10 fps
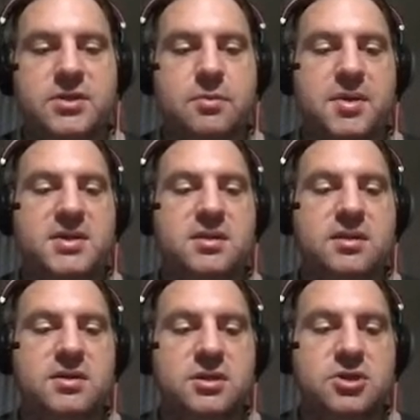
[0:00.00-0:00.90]
basically
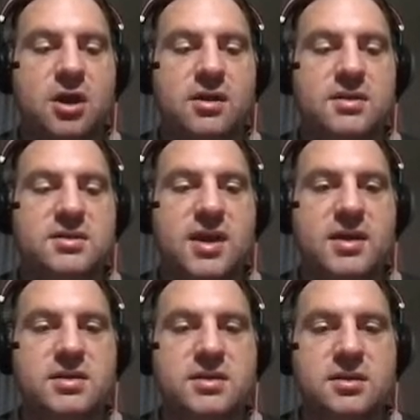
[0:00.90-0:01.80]
there's a target
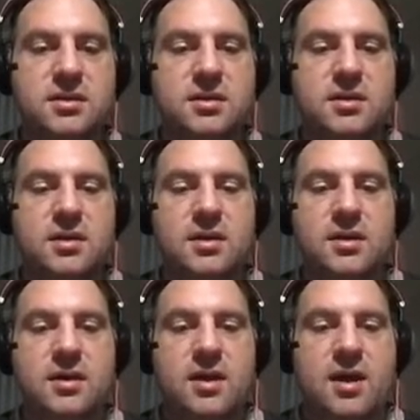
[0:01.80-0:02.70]
site,
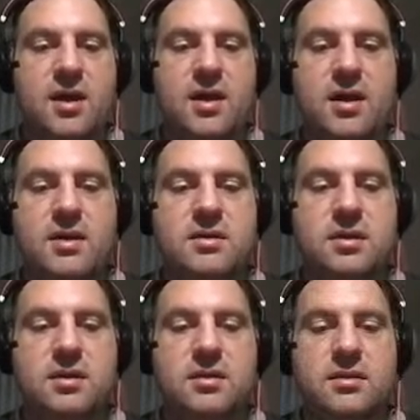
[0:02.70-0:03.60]
and
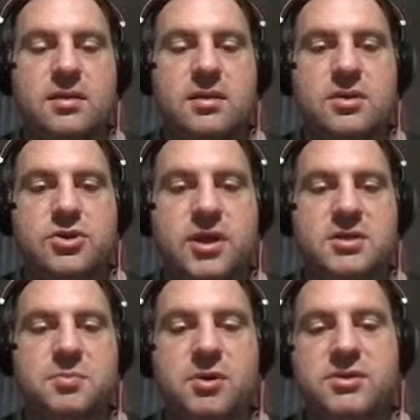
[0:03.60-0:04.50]
the
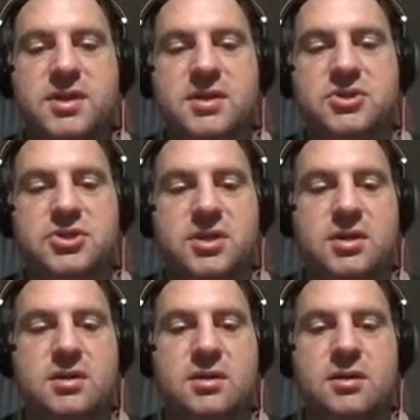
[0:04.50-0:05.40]
transposase
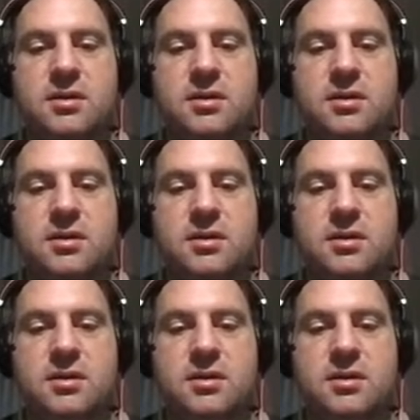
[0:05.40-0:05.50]
gene